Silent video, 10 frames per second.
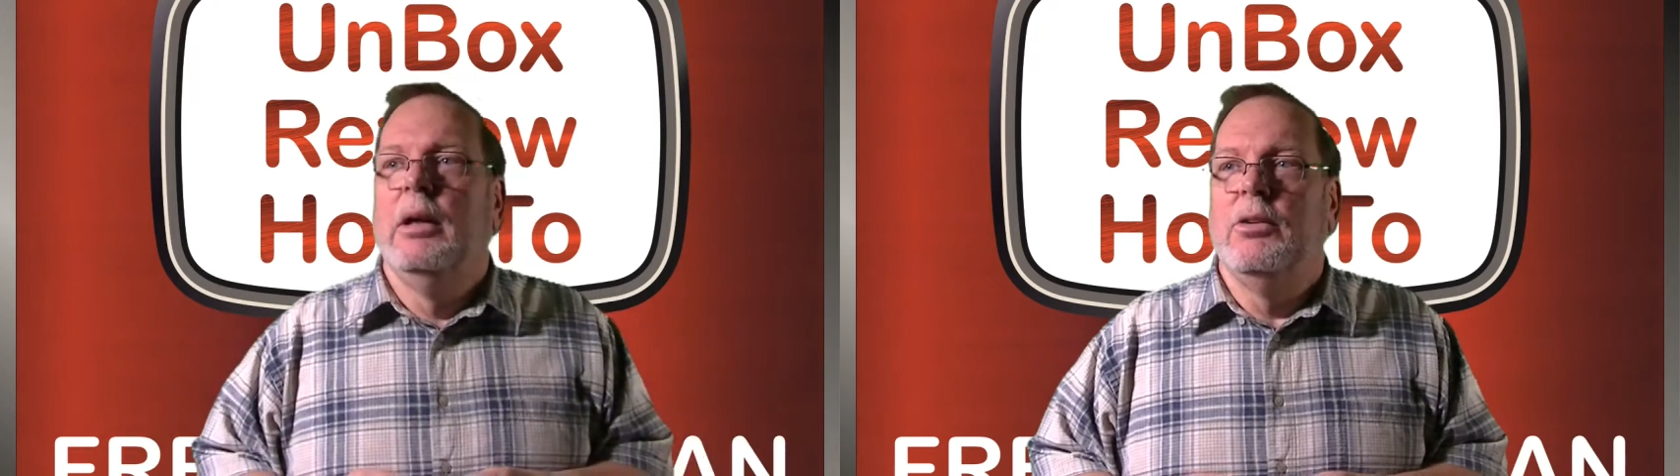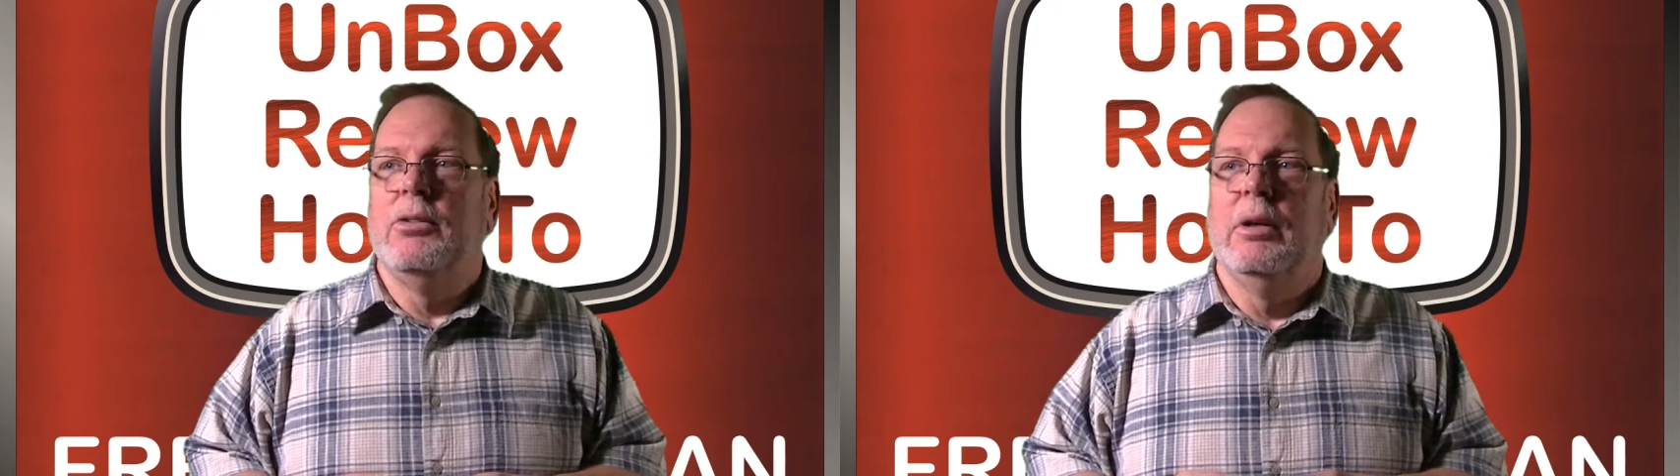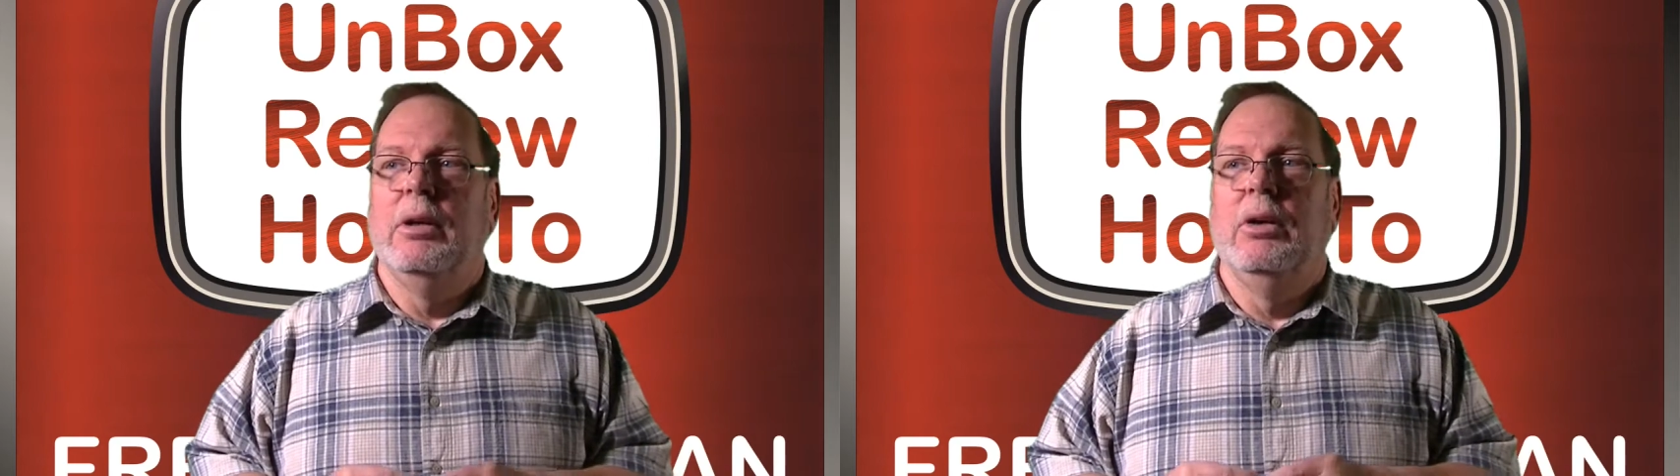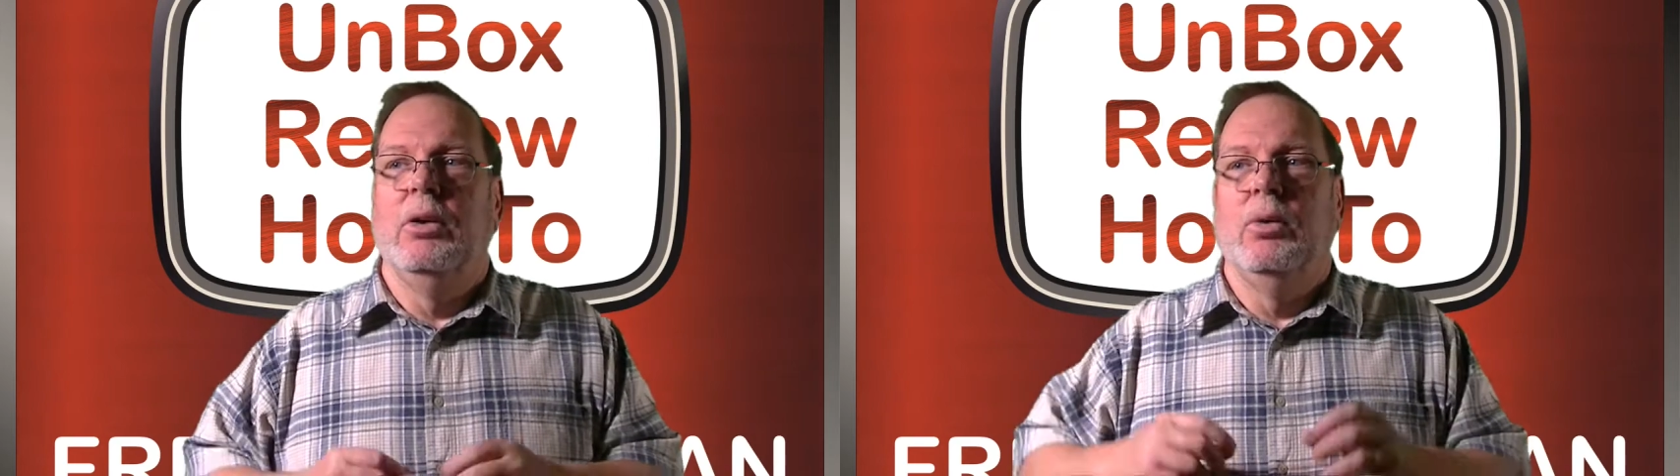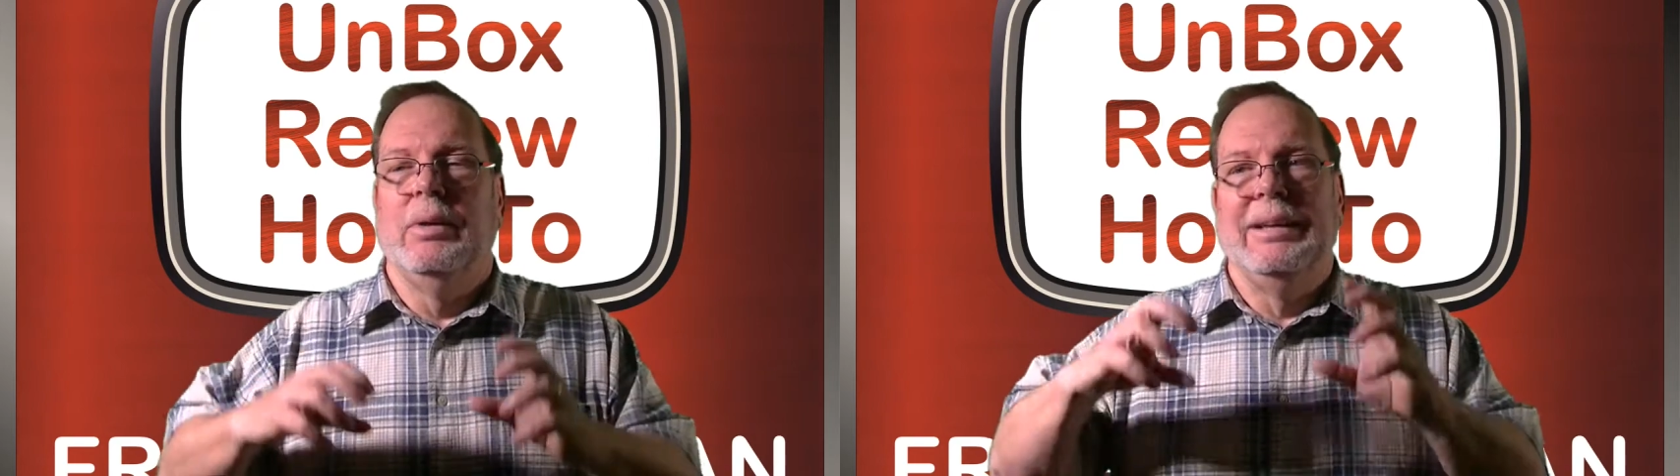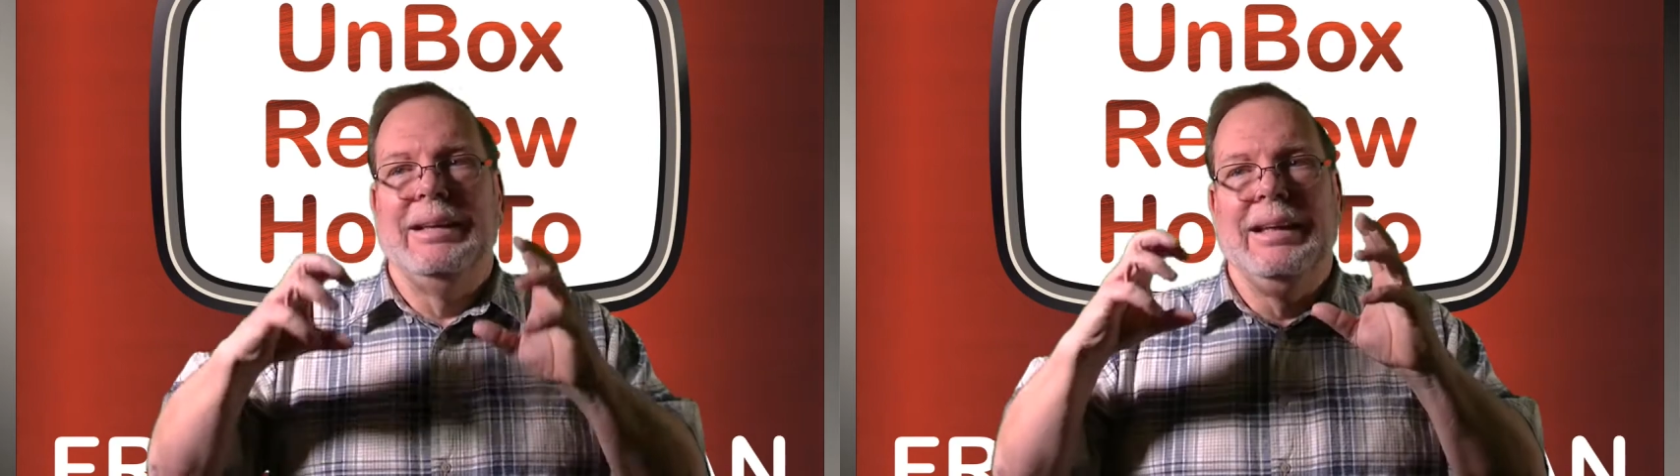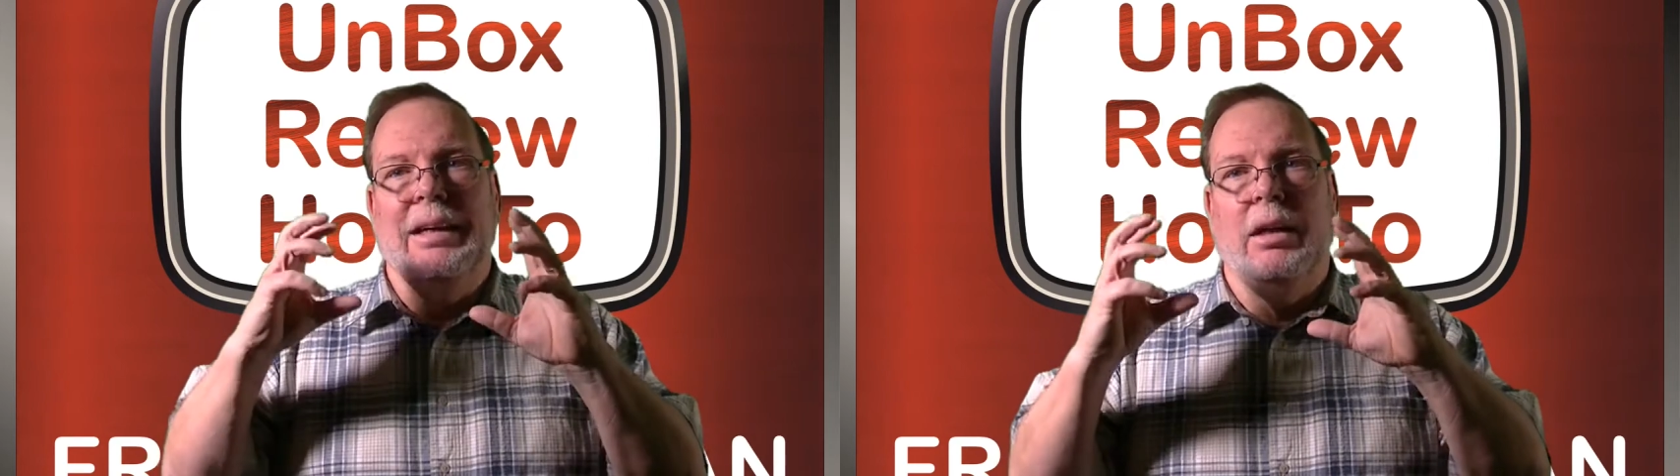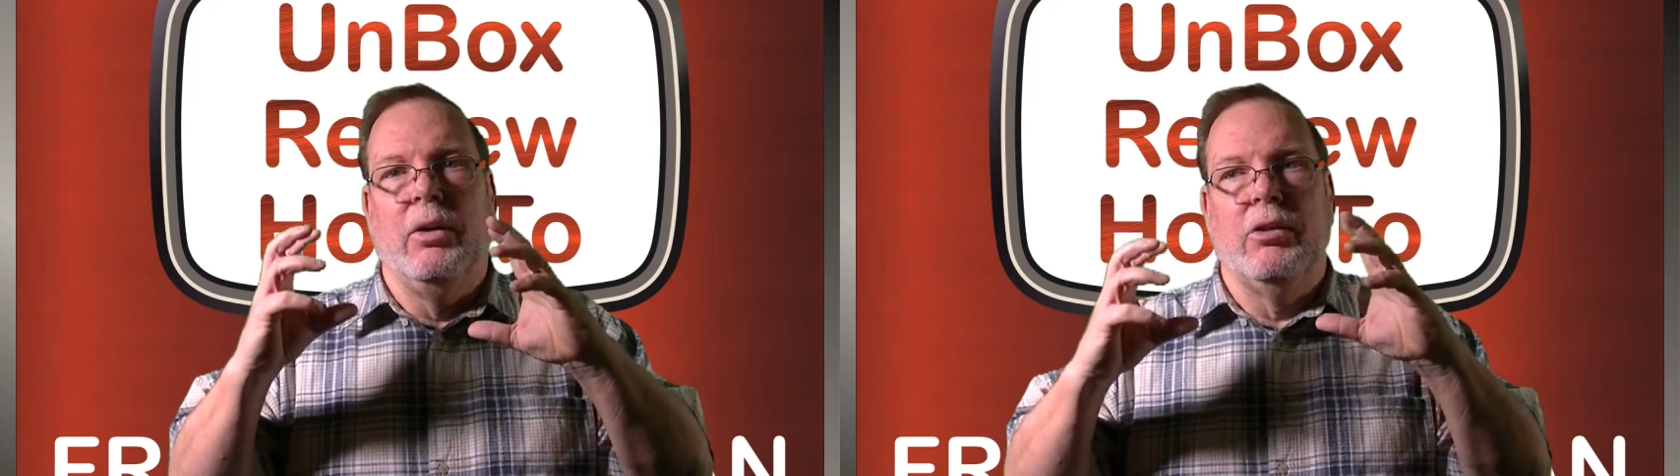So,
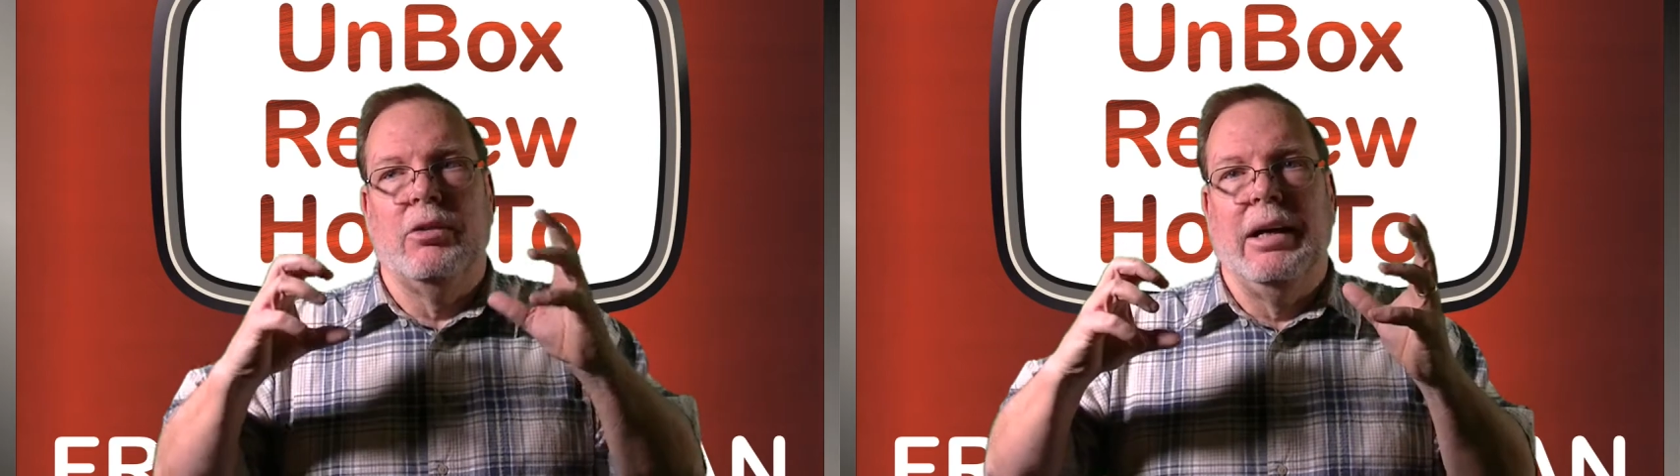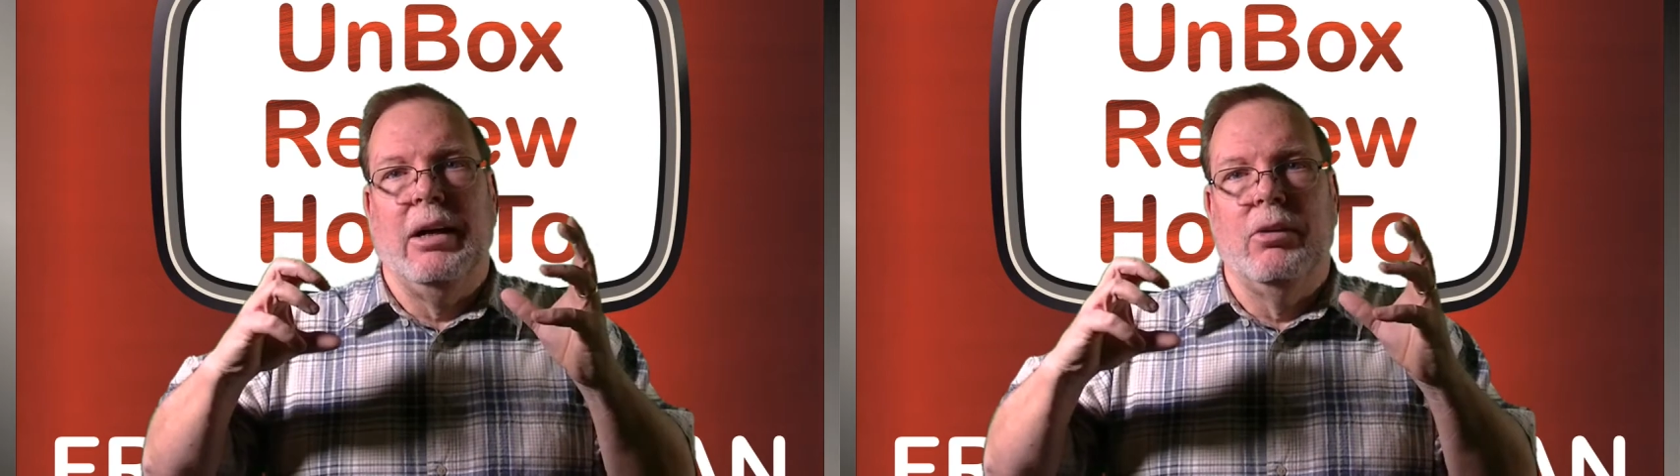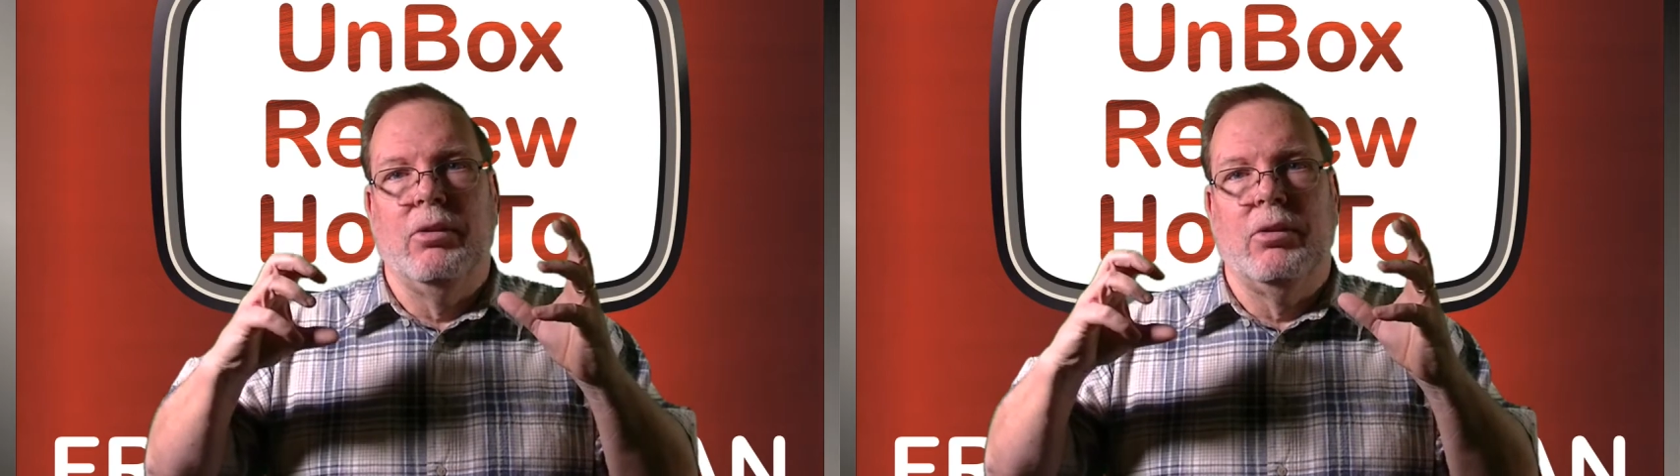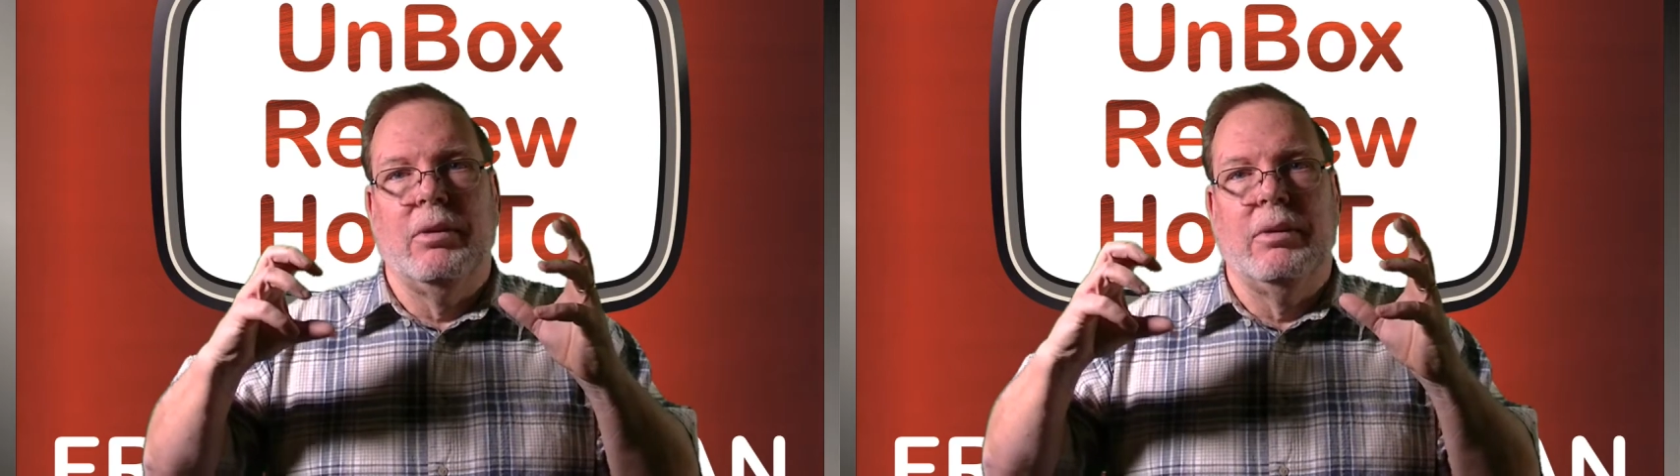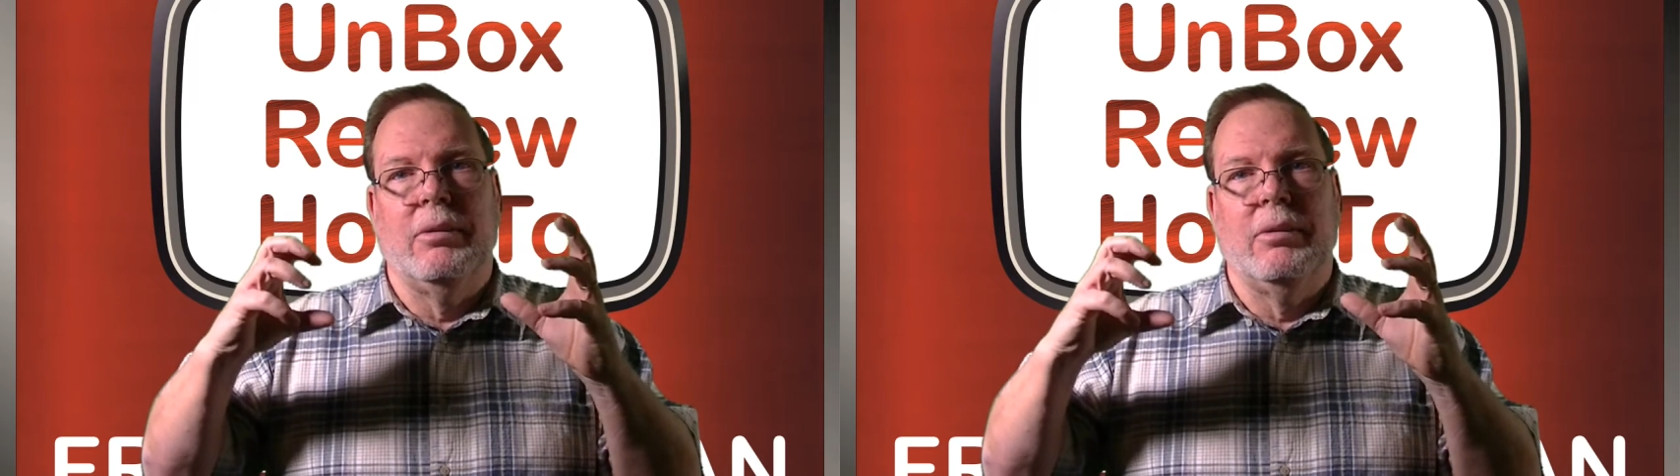you know, it sounds